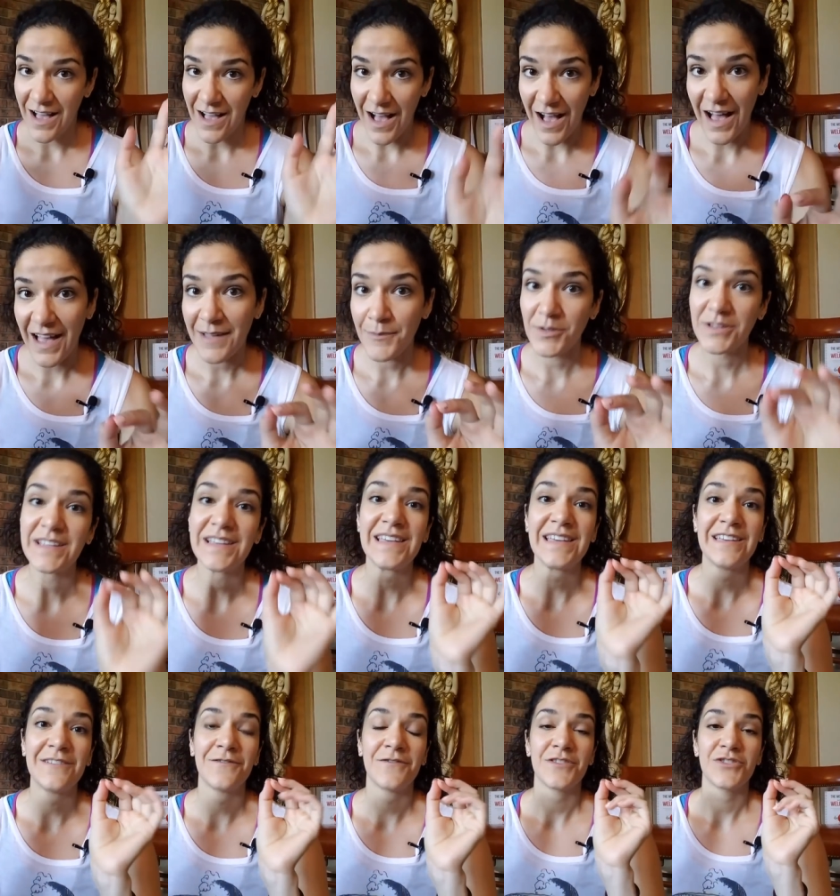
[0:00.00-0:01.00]
I
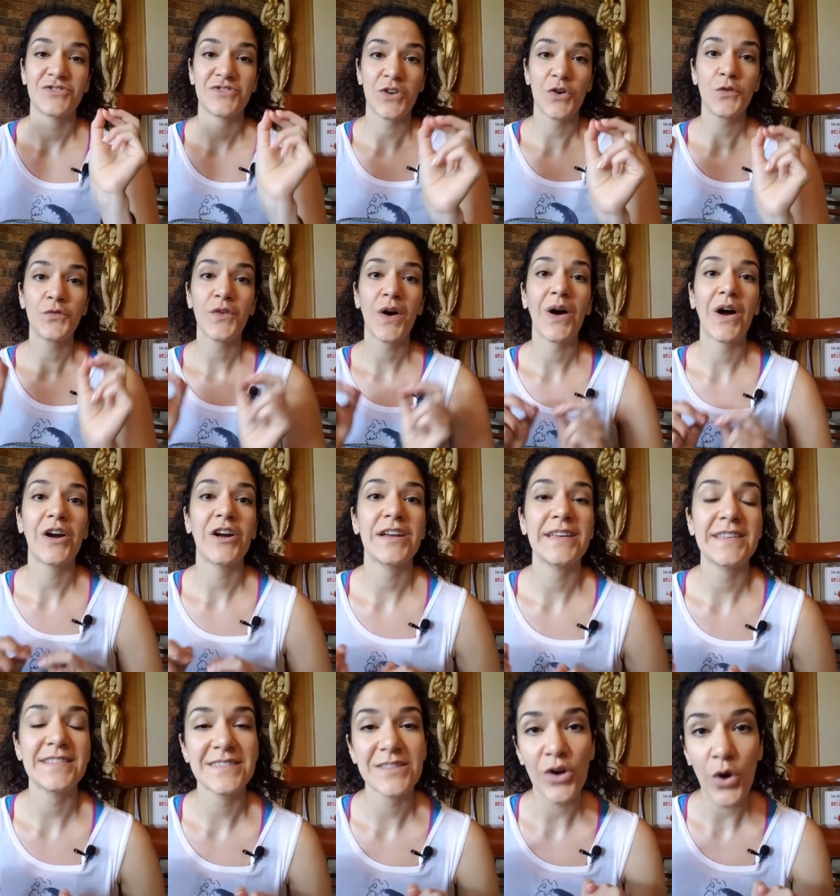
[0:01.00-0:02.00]
believe, so far
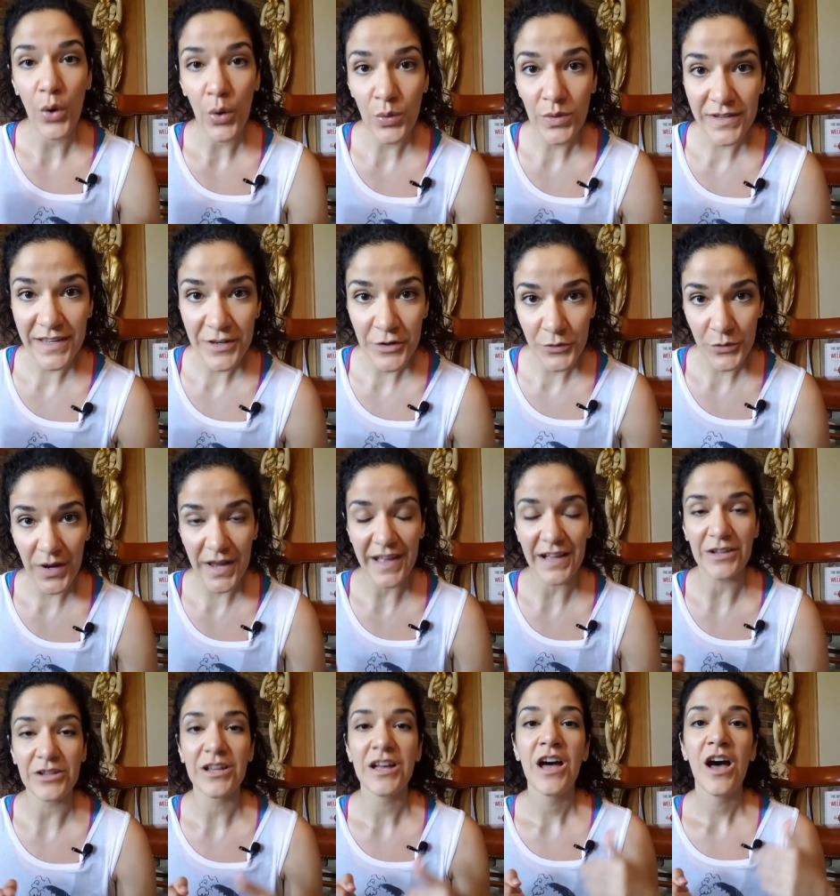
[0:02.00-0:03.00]
is the holy
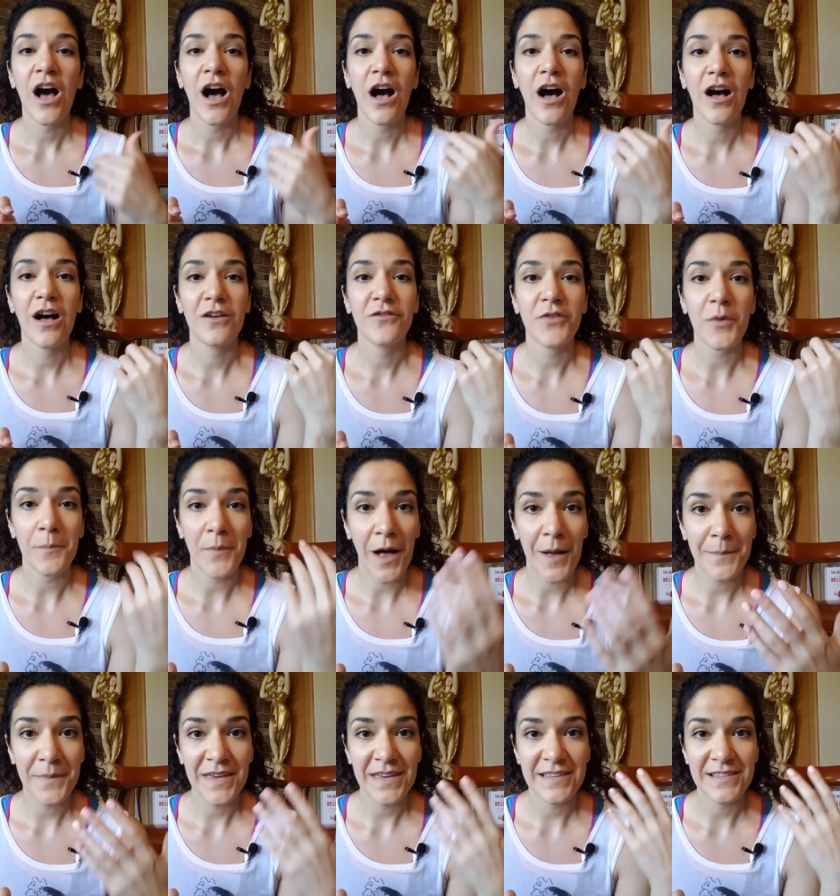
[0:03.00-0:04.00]
grail of
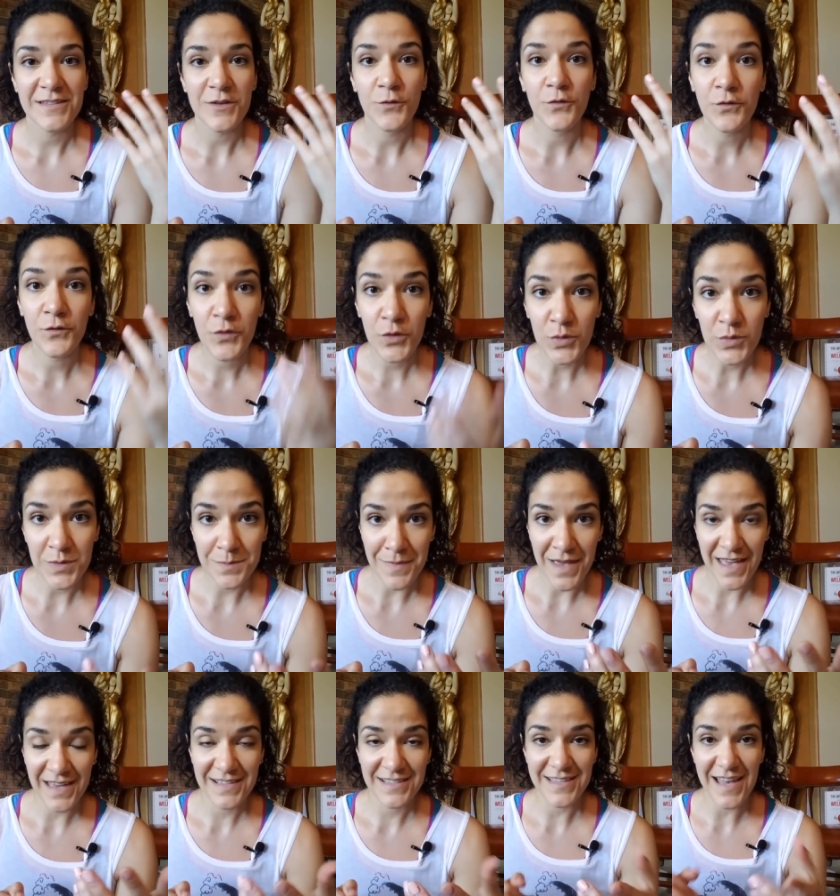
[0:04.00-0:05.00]
puppies food
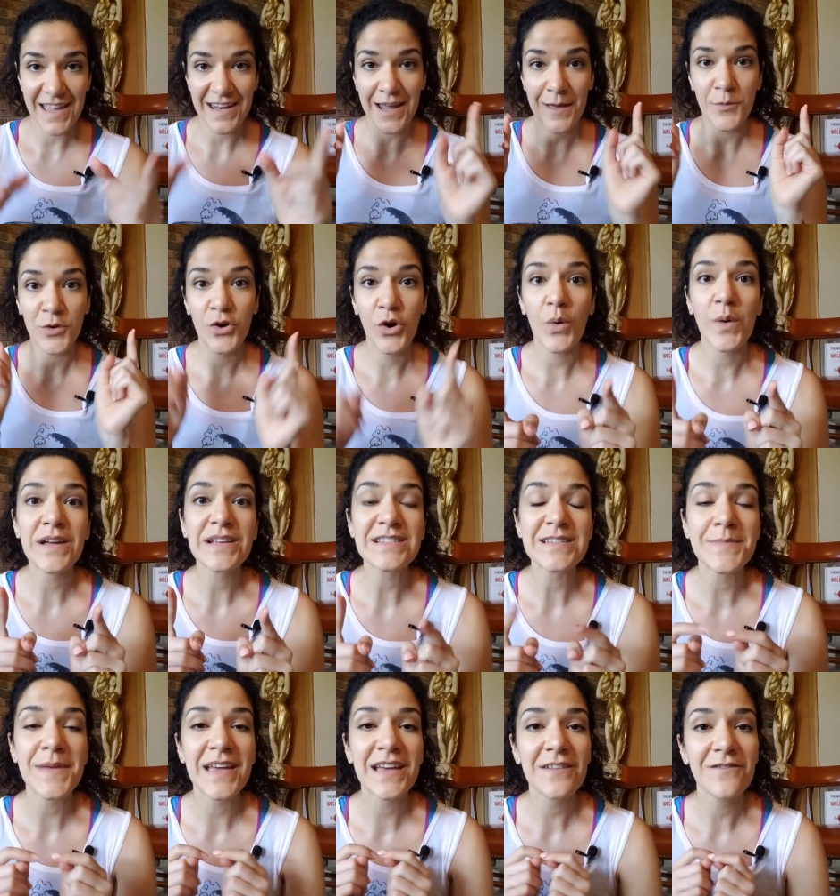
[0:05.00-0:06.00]
mix, and I'm going to
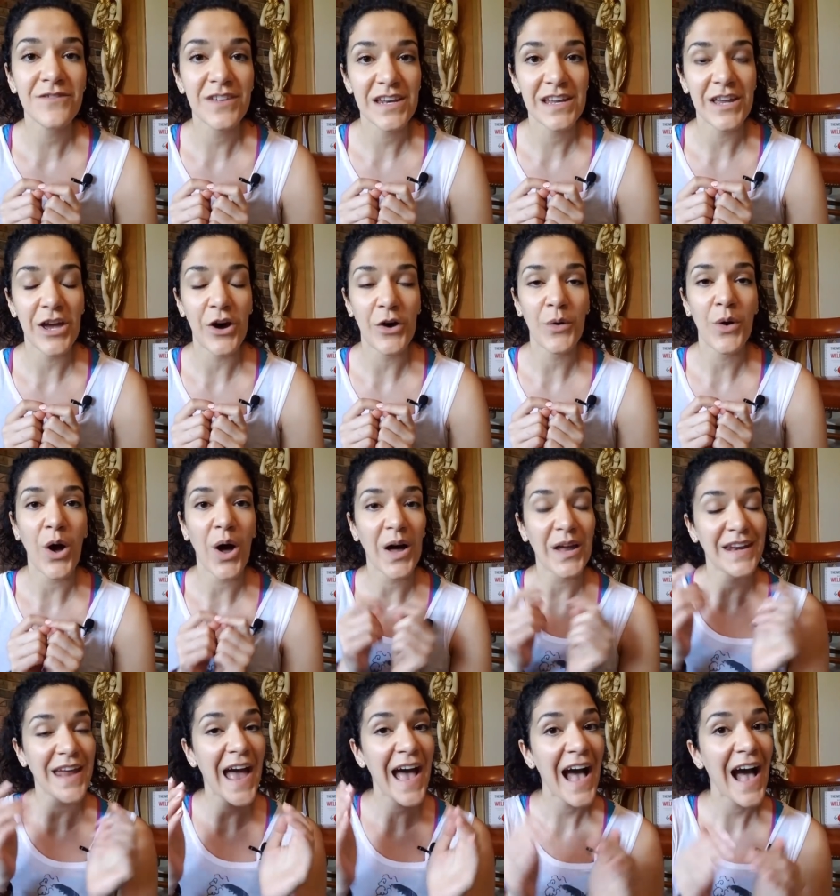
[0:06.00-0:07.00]
make a video
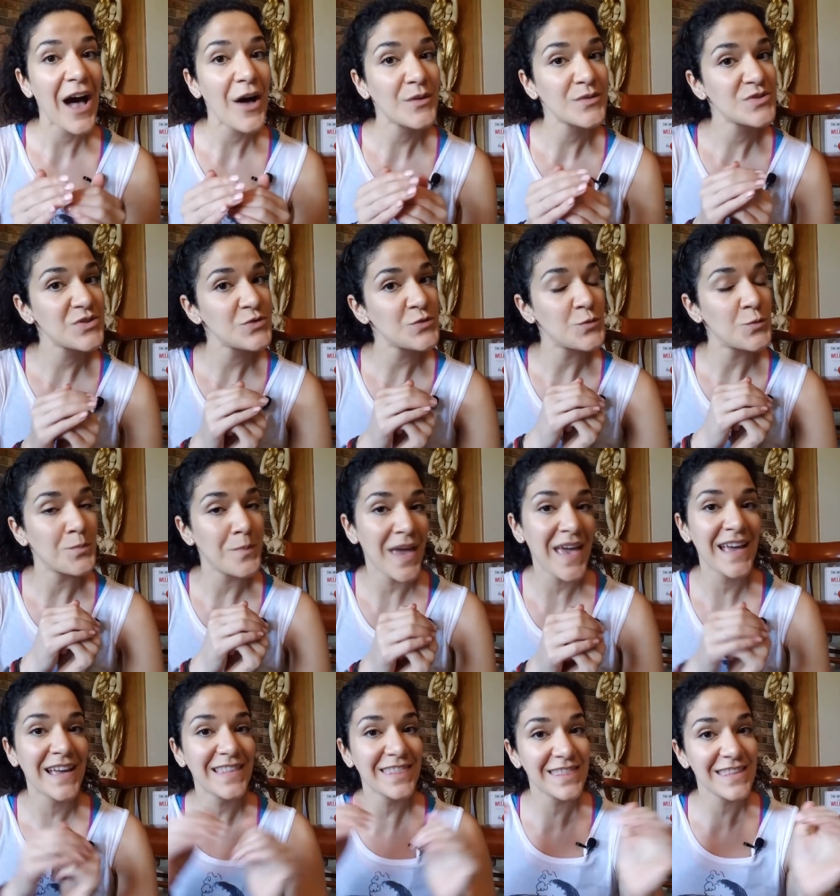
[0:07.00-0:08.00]
on how to
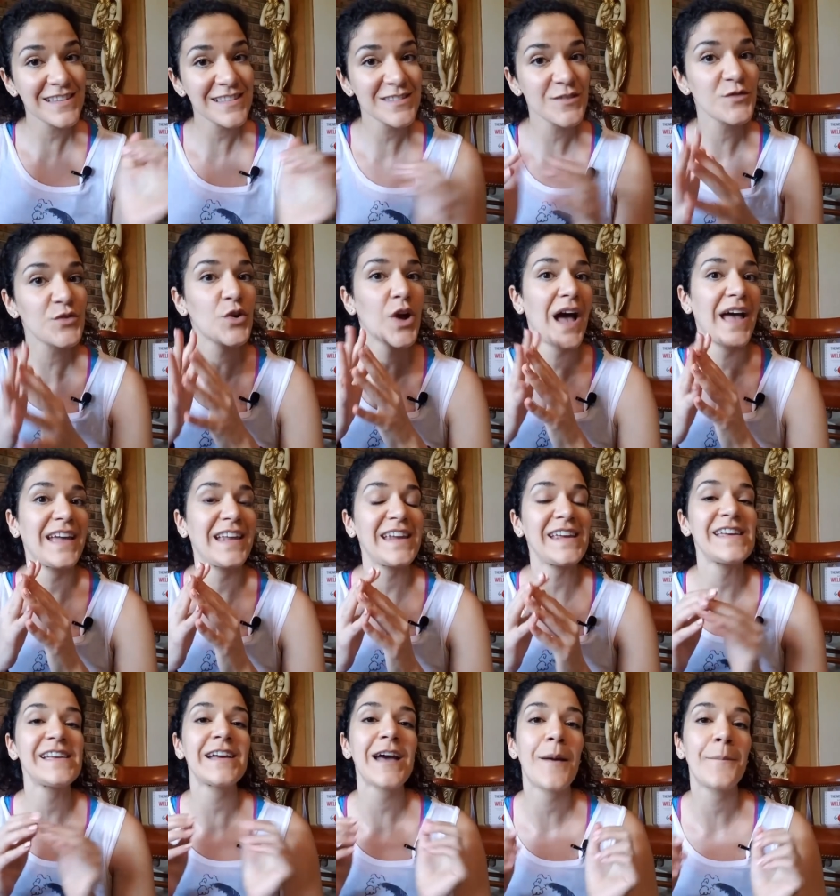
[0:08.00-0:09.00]
make this
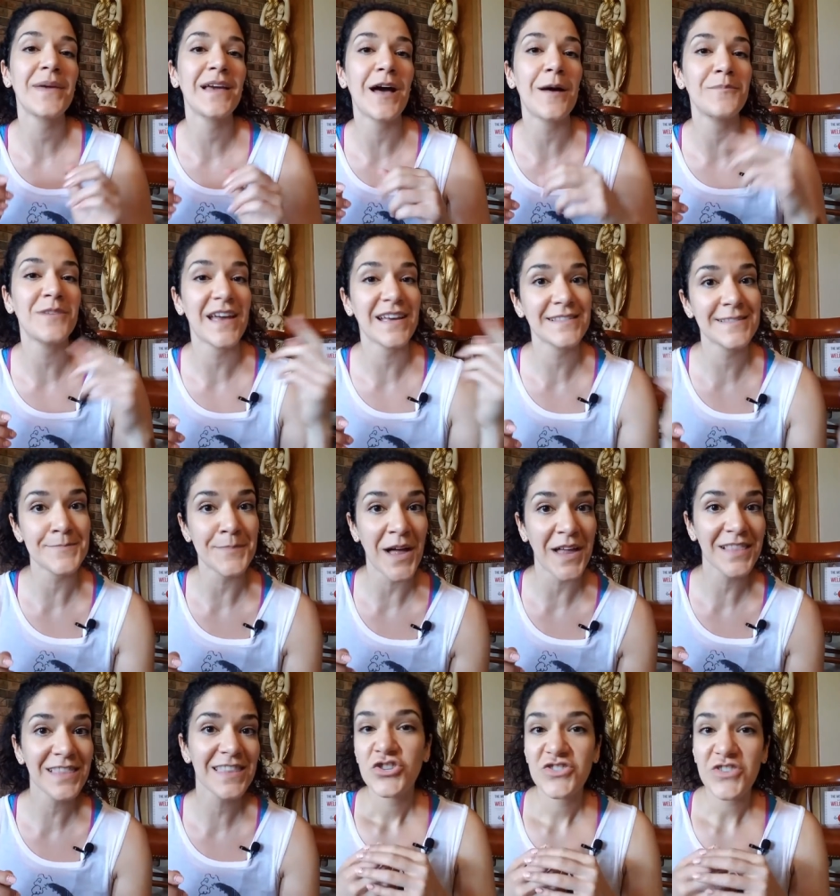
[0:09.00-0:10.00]
variety coming up next
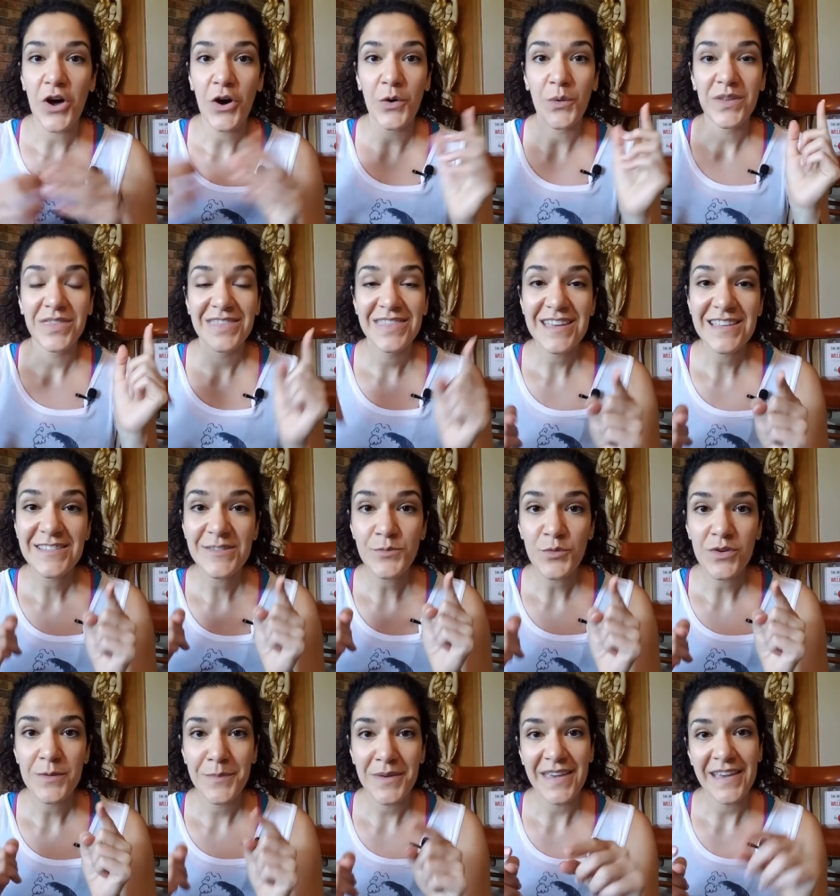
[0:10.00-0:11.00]
month. So this
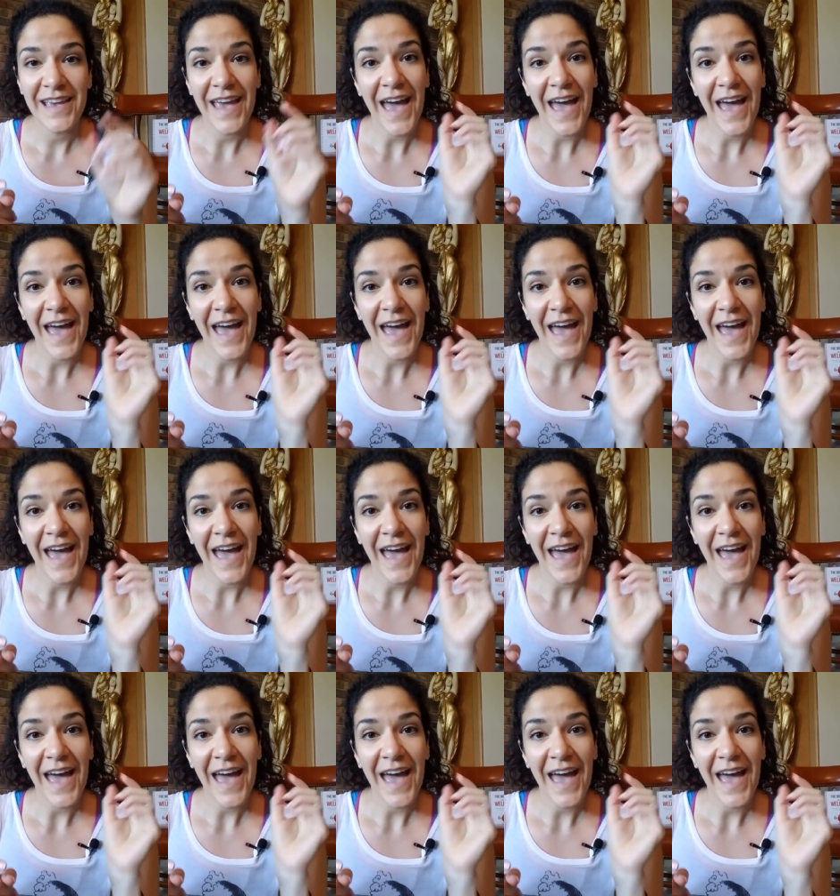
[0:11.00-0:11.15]
would be